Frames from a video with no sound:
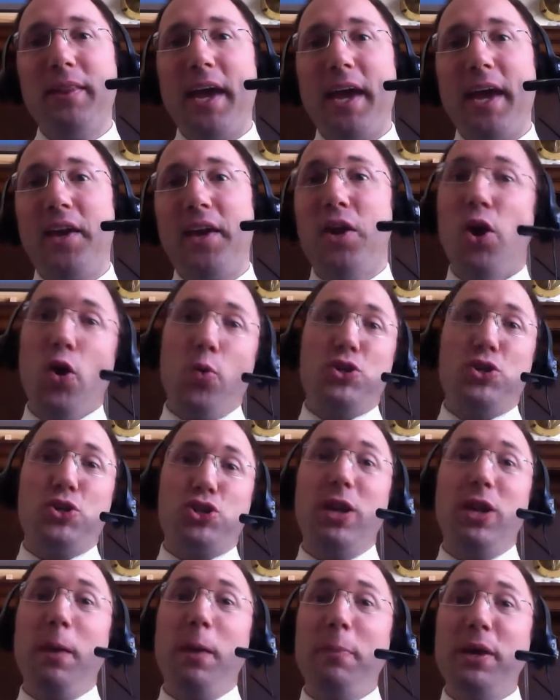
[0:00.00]
that we
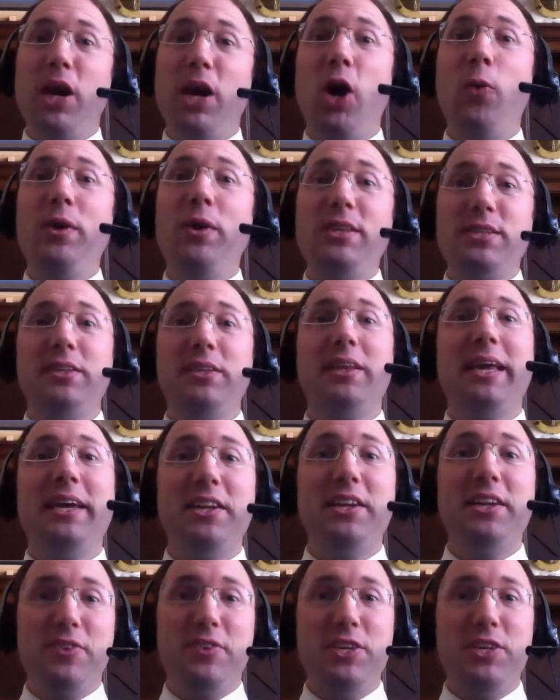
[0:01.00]
should not be going to the
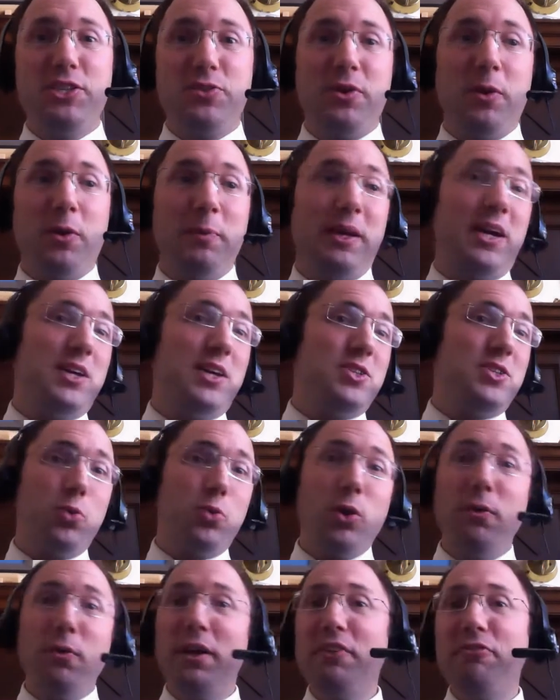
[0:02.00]
land of Israel because
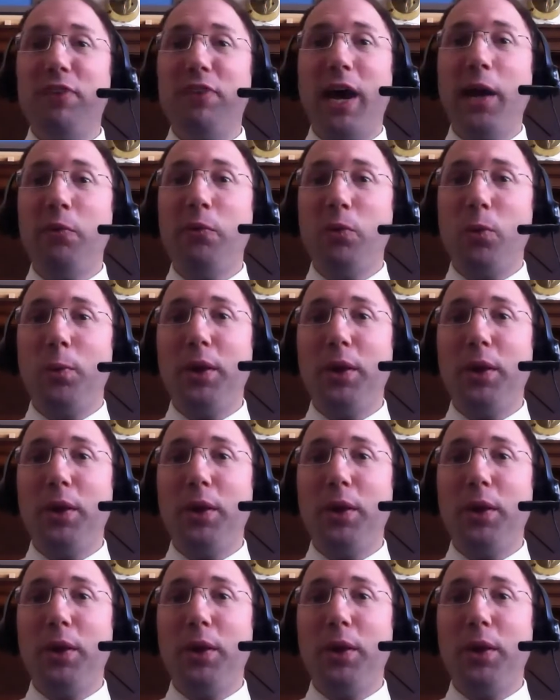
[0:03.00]
we're already fine where